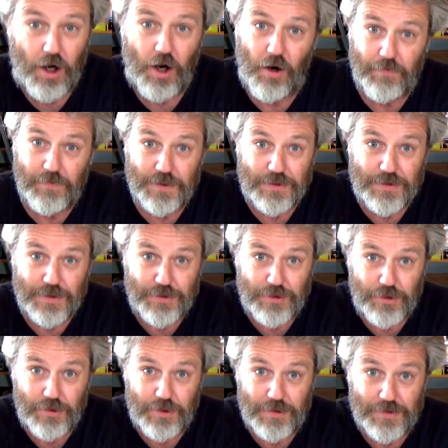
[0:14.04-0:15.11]
Obviously
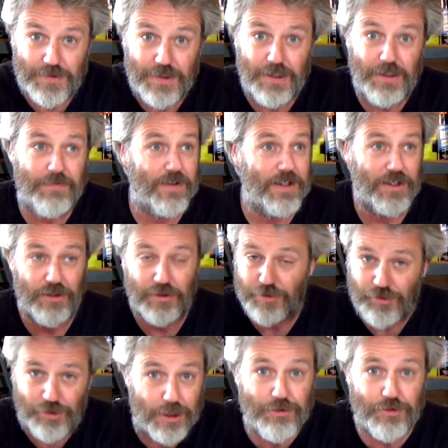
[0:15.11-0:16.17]
New Year's Eve is
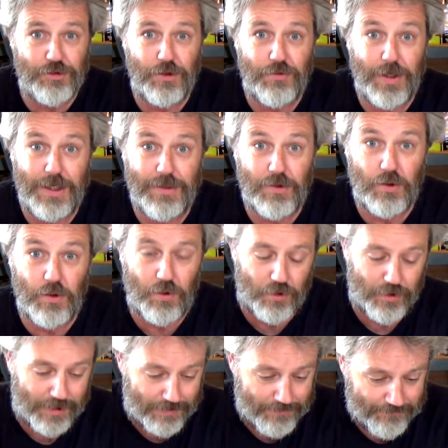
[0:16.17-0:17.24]
just around the
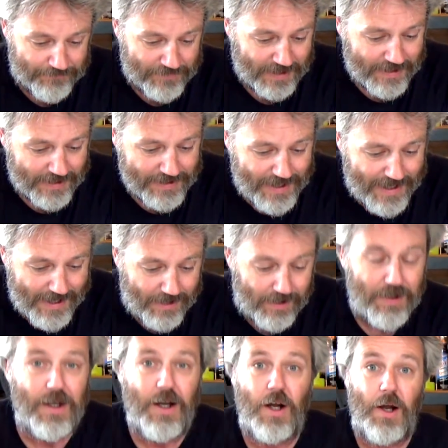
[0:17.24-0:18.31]
corner. Now,
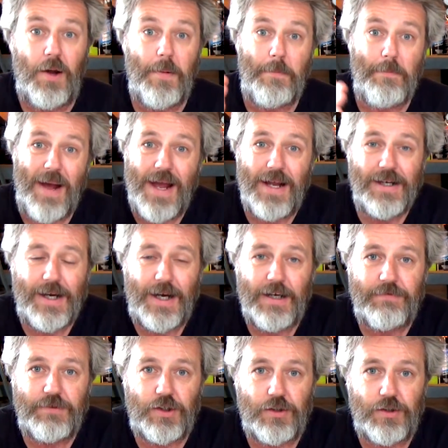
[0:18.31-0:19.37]
Man
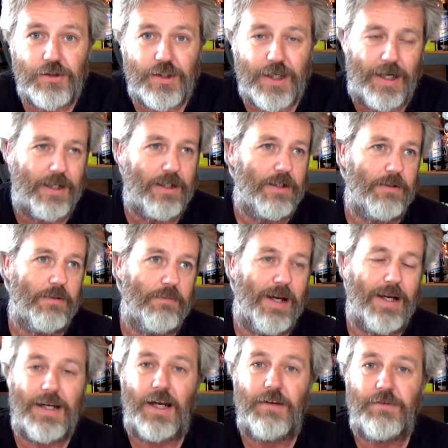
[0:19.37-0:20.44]
Cave Tuesday.
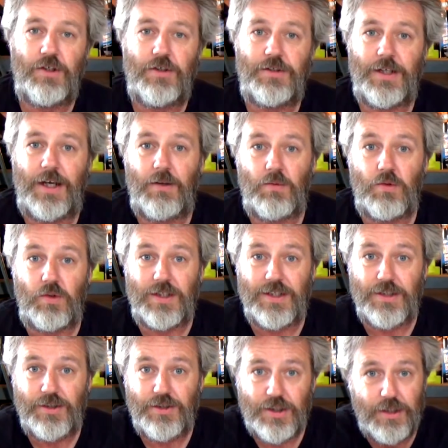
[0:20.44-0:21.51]
Man Cave Tuesday will
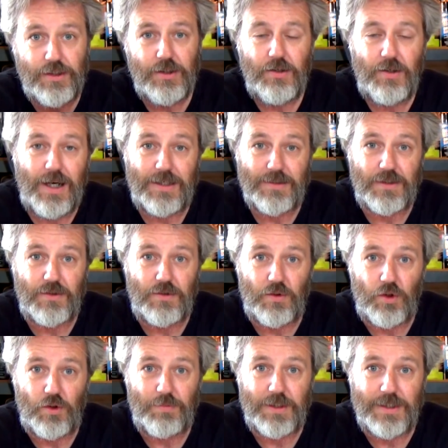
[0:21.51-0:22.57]
continue as it
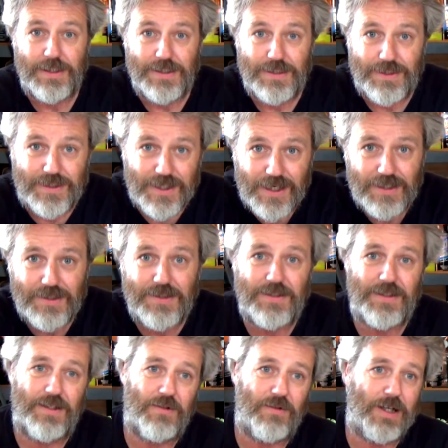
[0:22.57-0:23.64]
normally
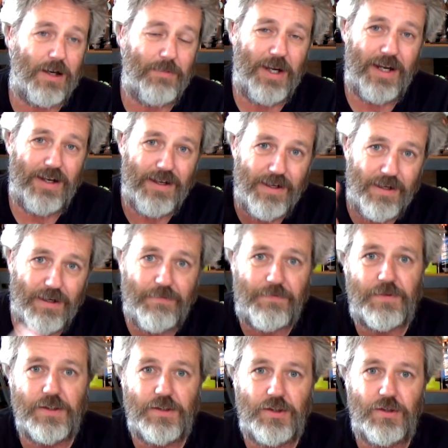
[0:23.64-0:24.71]
does. It'll come out
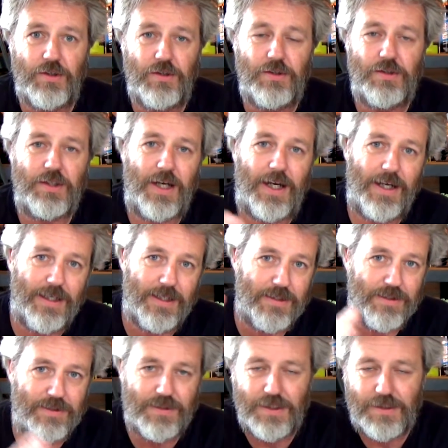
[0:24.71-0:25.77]
every Tuesday
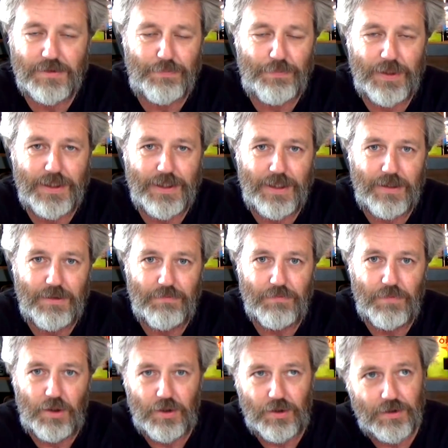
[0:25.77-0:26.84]
at 6
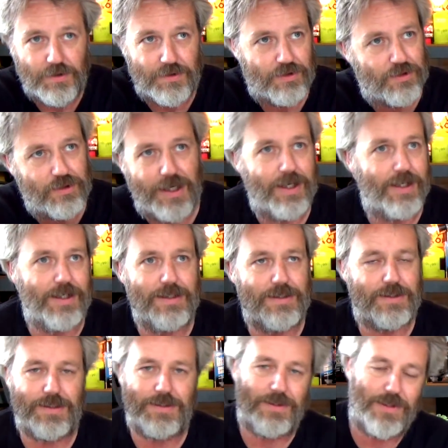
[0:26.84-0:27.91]
PM on Australian
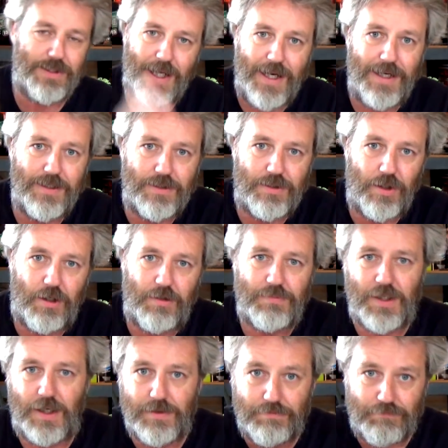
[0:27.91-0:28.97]
Eastern Standard Time.
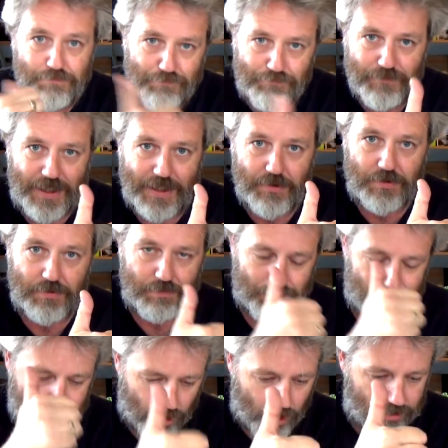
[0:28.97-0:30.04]
So that's
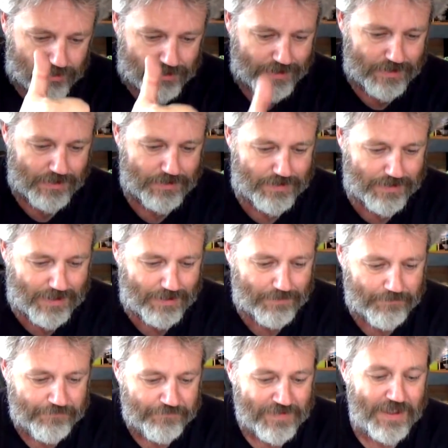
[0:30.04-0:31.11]
locked in and
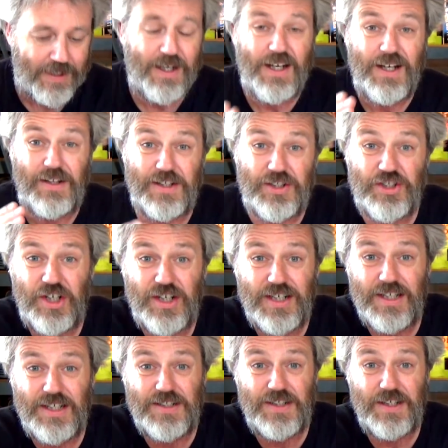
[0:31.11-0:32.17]
done. The Shit
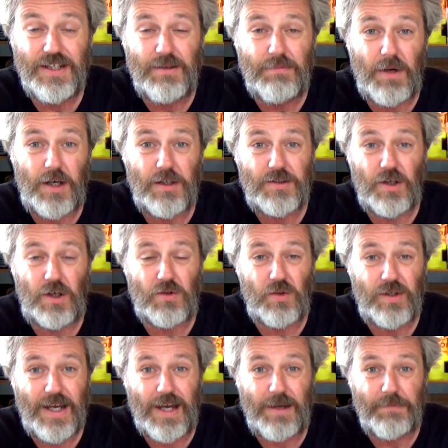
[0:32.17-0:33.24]
Easy motorcycle
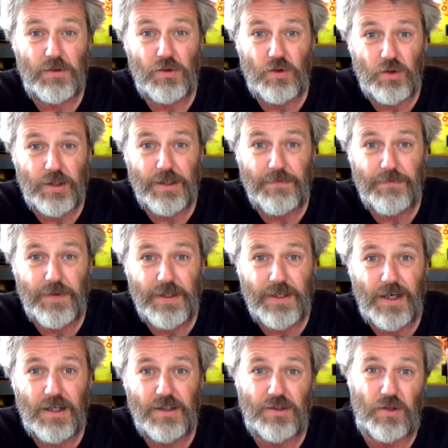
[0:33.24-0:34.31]
camp cooking
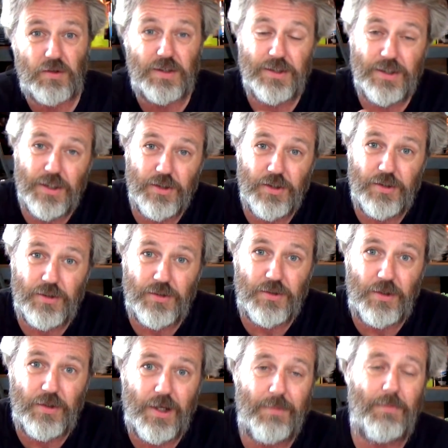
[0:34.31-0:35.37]
videos, I'll continue to
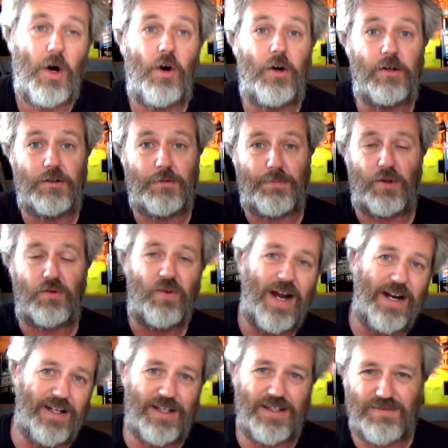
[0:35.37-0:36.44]
do them on a
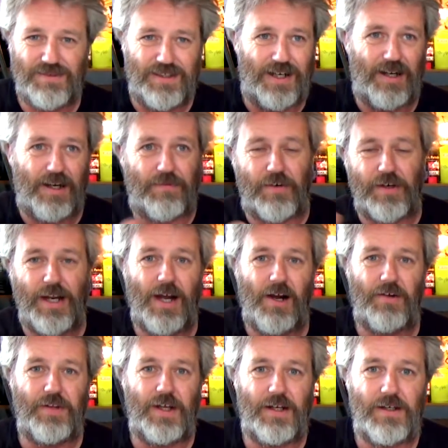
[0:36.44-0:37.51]
sporadic, every
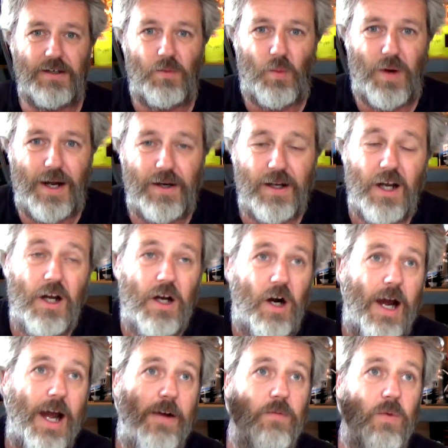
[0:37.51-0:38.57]
now and then one.
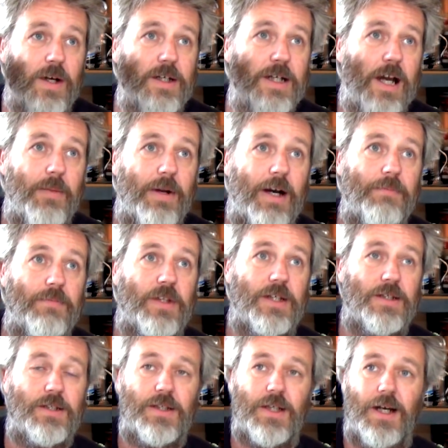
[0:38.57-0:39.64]
I have one coming up
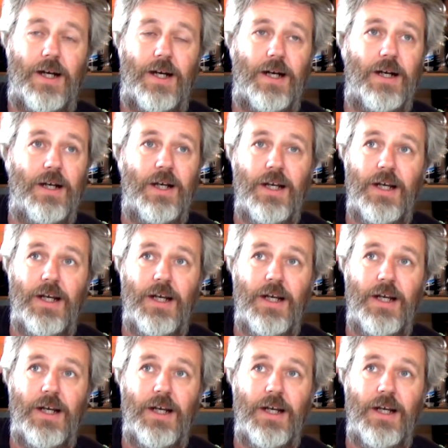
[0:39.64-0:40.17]
that